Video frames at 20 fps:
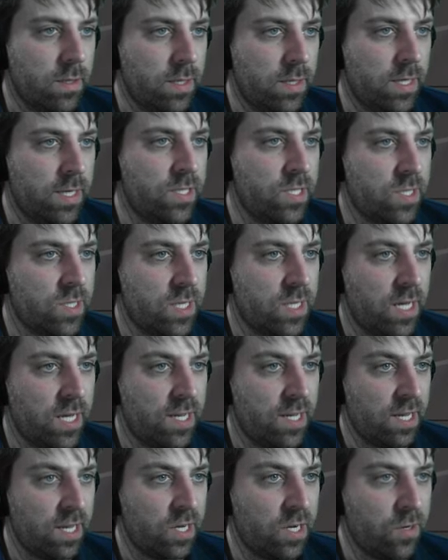it just
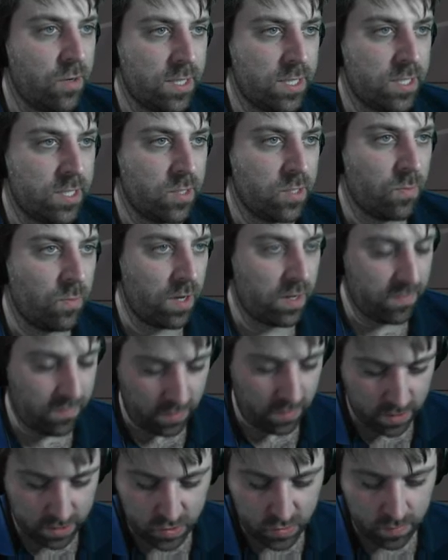uh, increases your
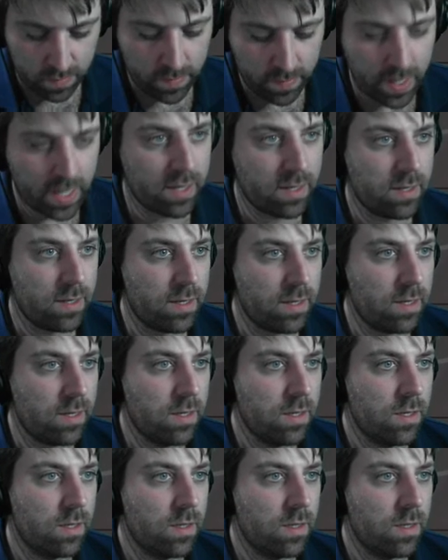workflow dramatically.